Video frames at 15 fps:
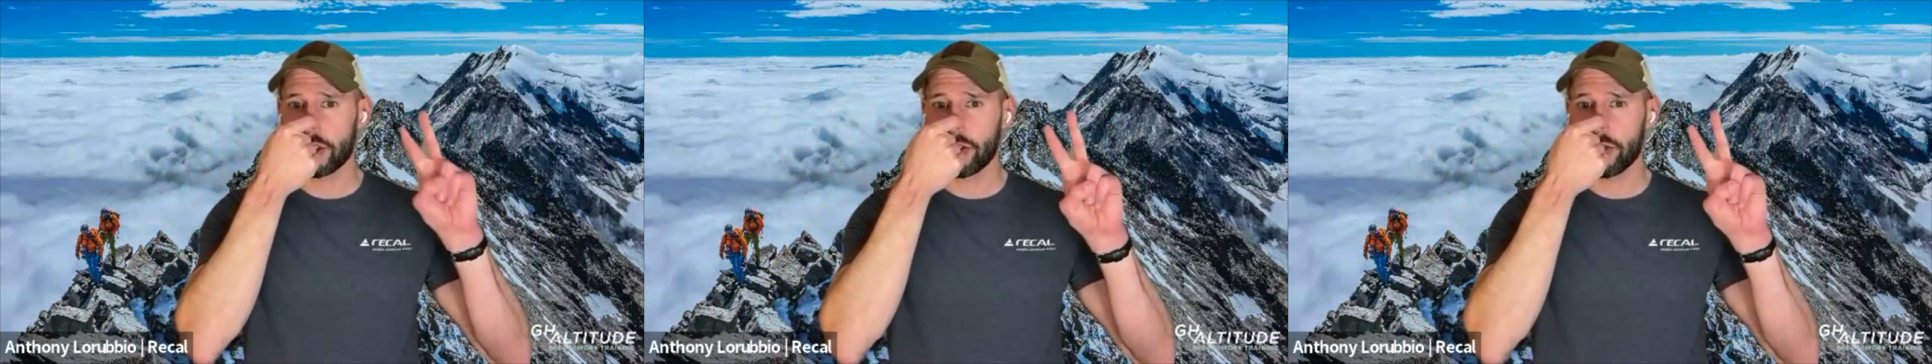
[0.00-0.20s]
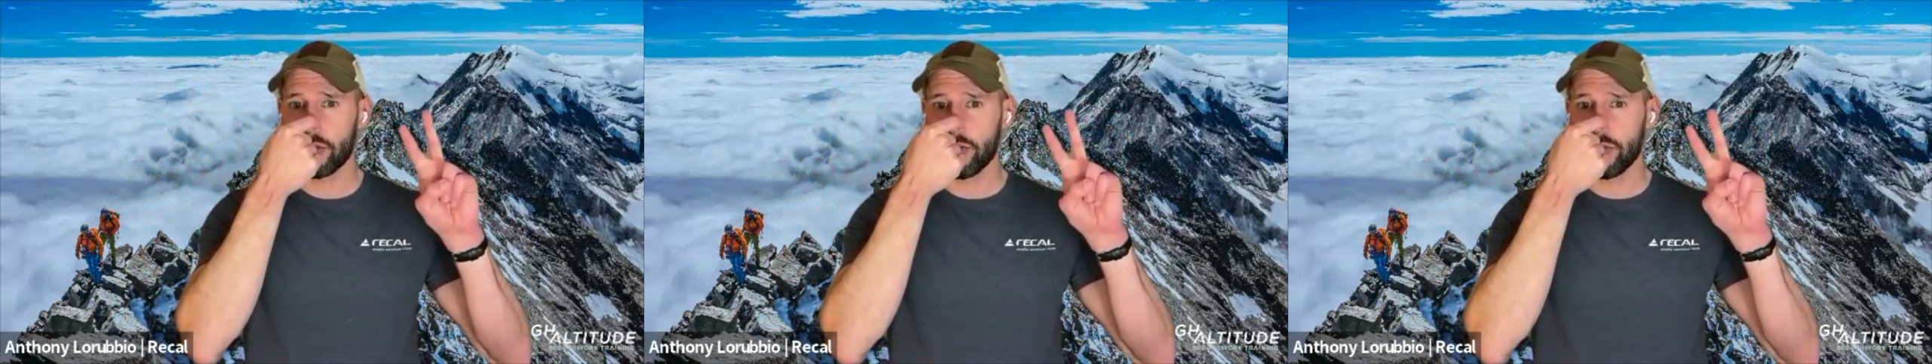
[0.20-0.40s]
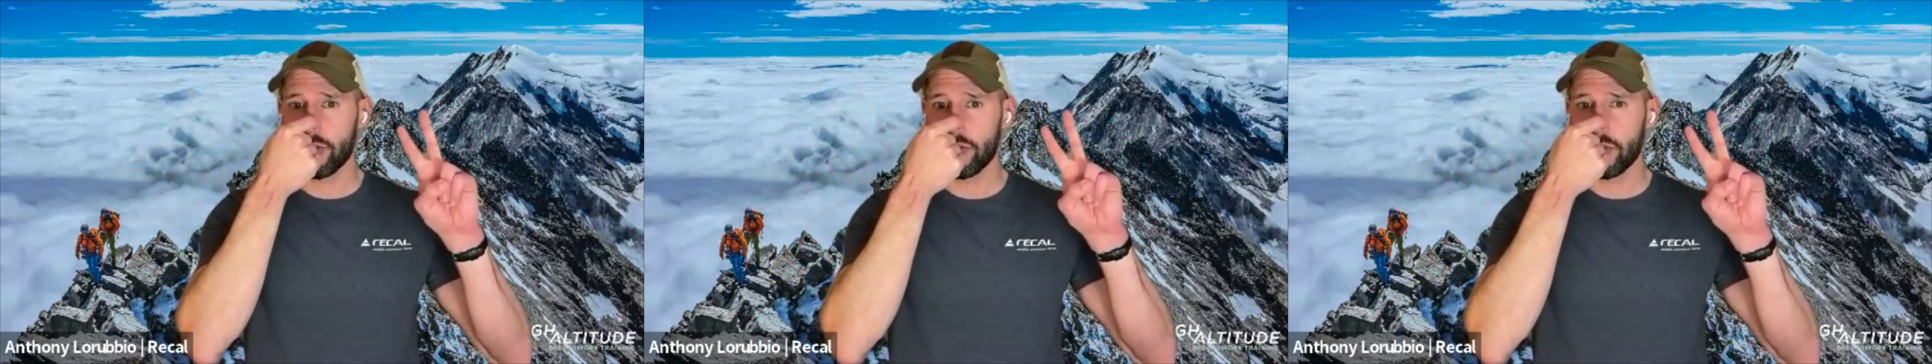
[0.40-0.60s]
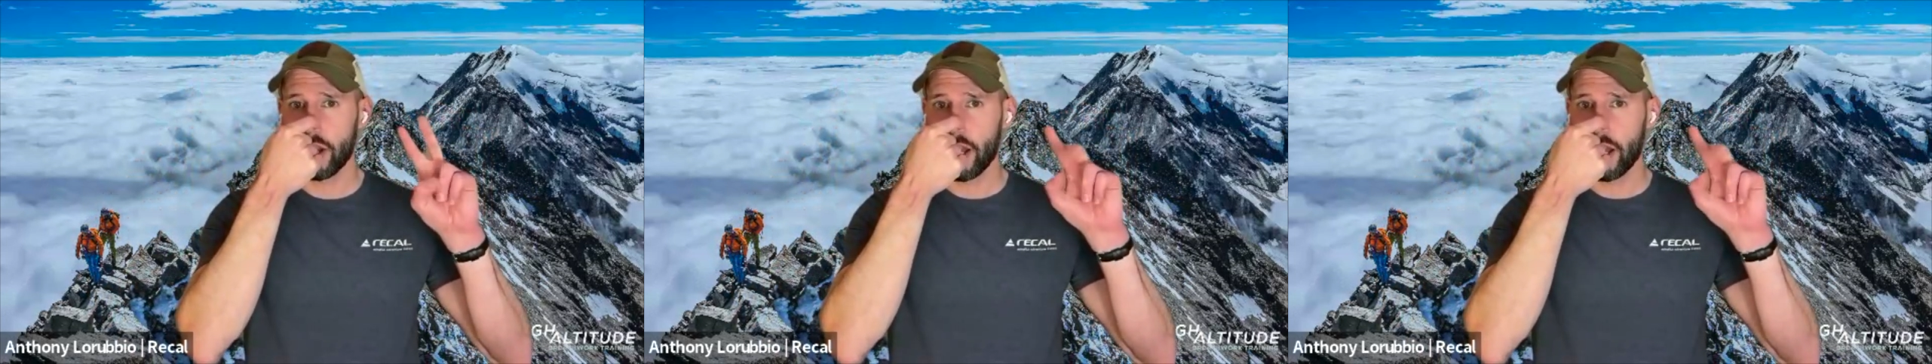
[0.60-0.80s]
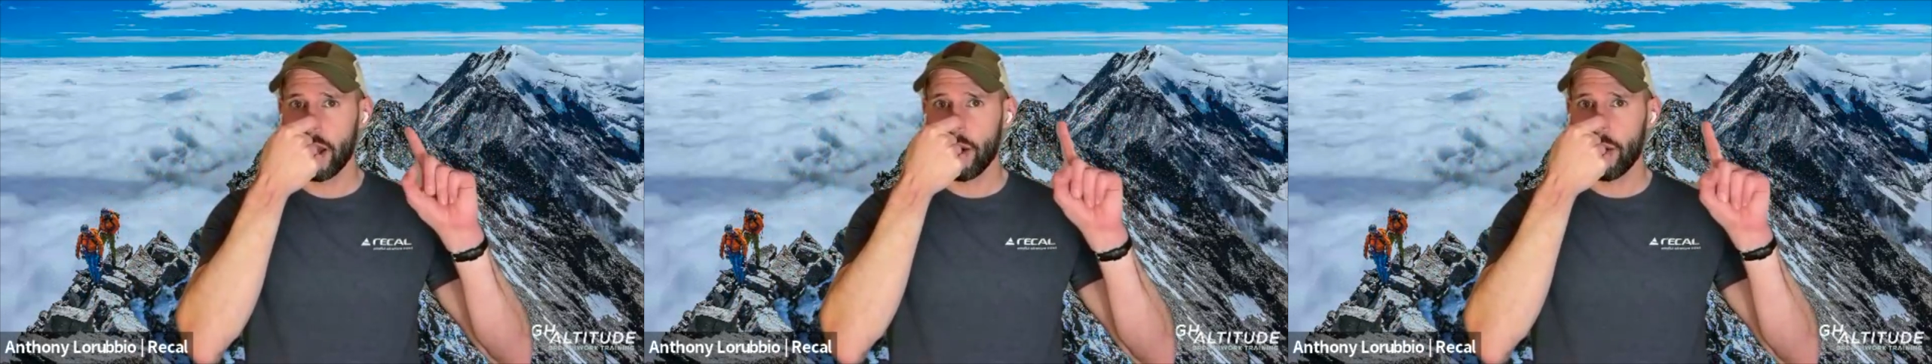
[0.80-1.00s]
2,
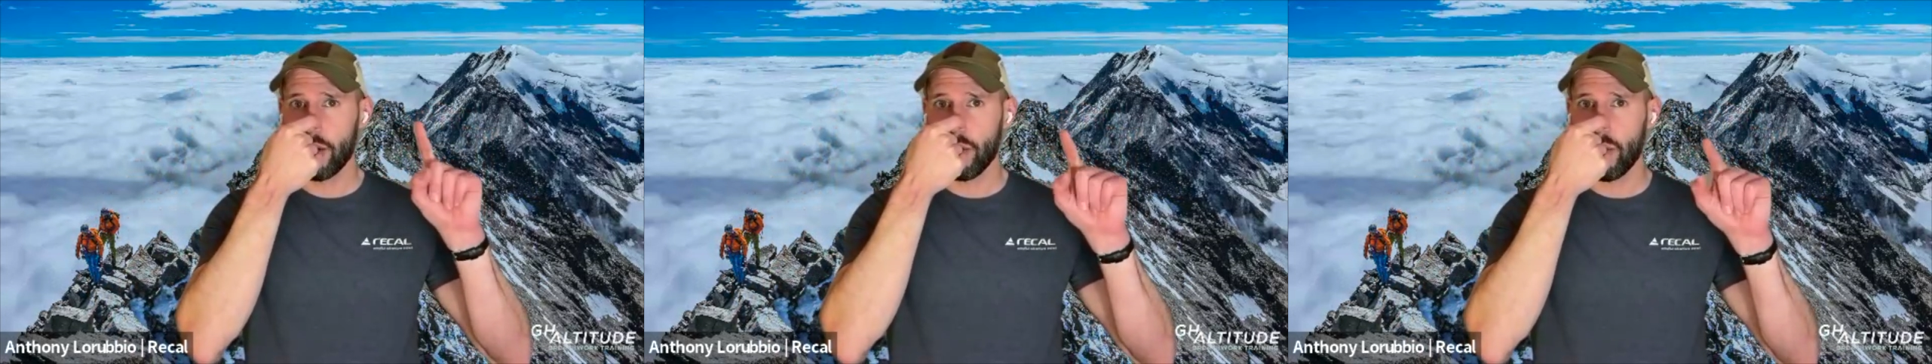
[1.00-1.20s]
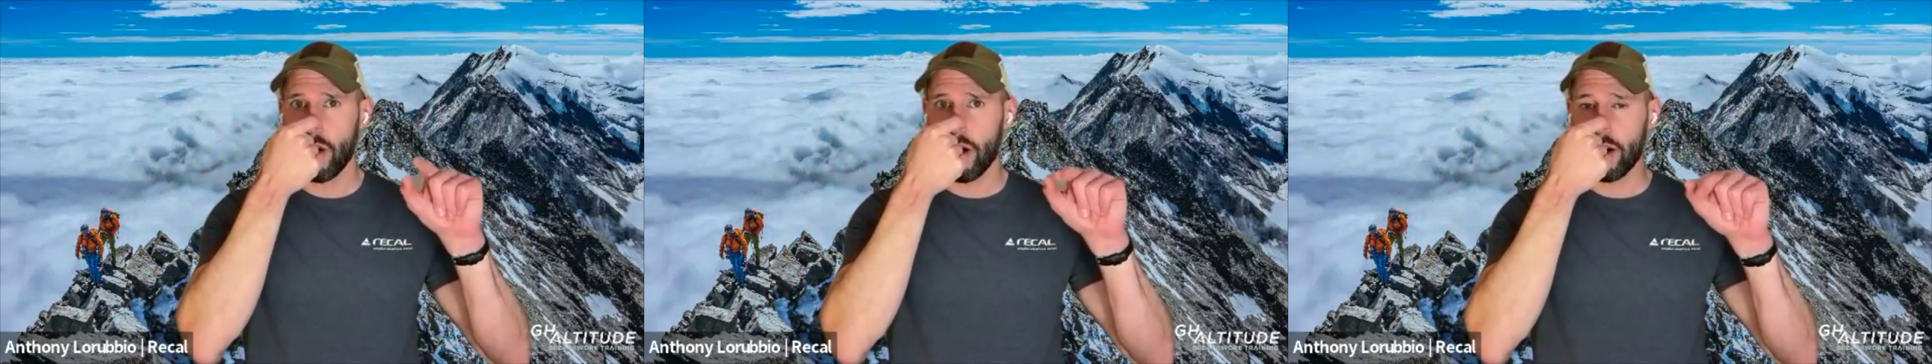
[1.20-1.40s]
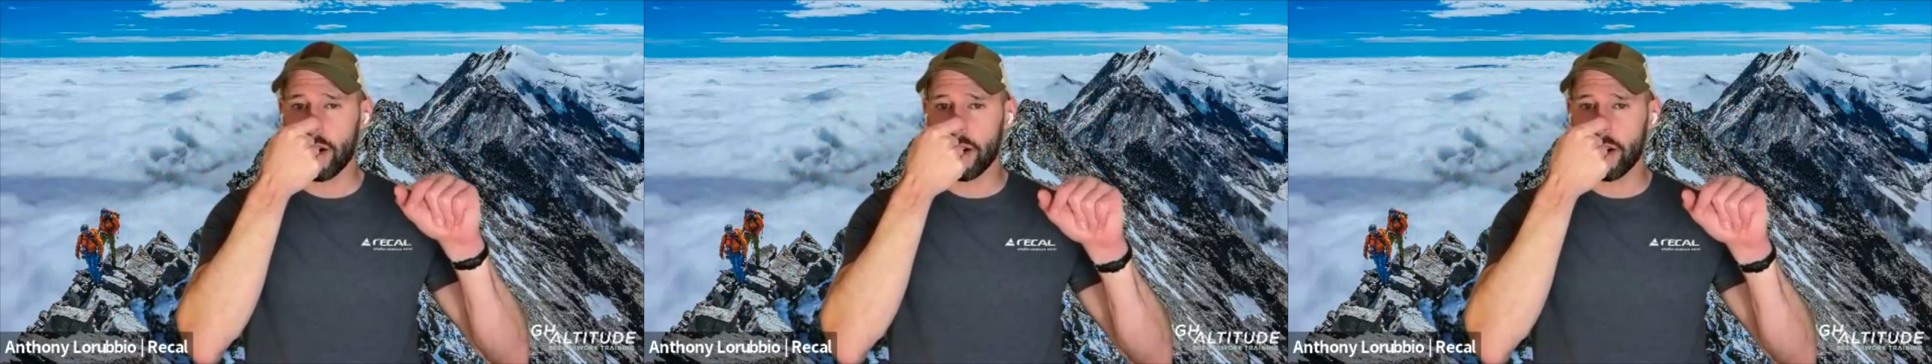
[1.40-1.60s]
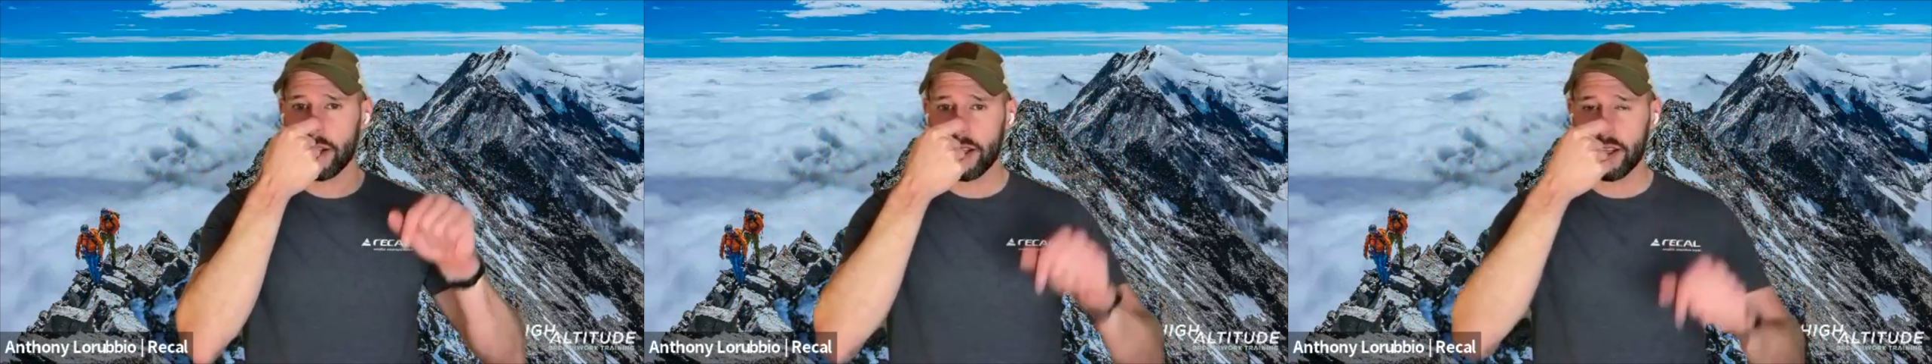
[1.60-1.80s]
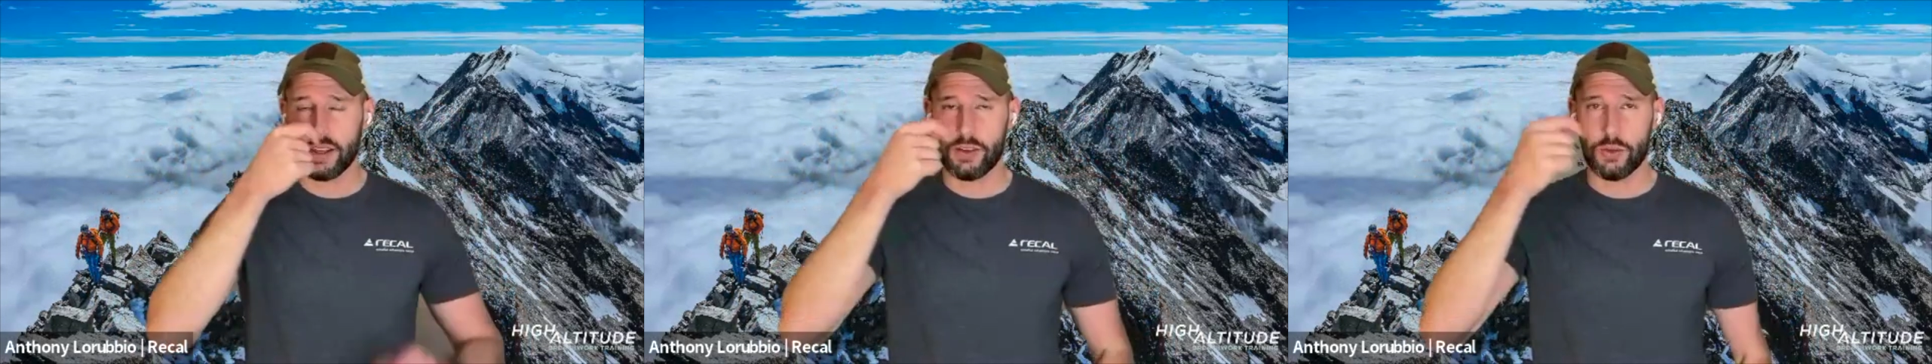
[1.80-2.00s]
1.